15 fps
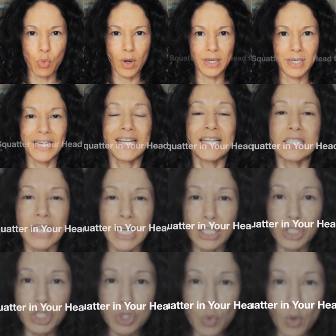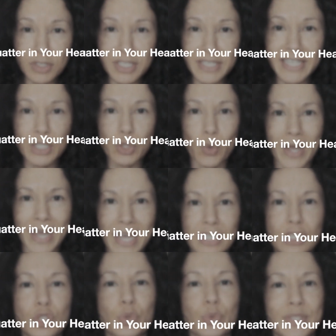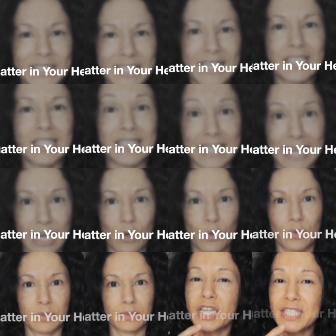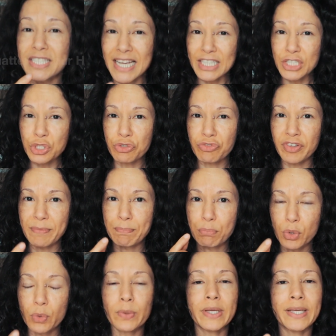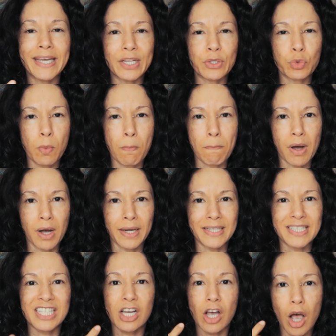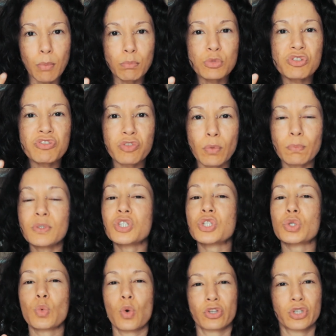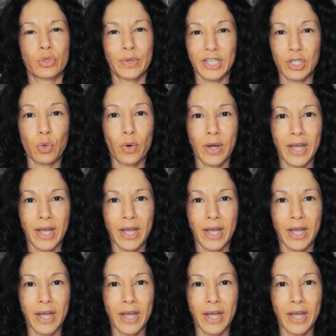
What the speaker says: 1. Tell the squatter in your head to sit down. The catastrophe brewing in your mind comes from the squatter in your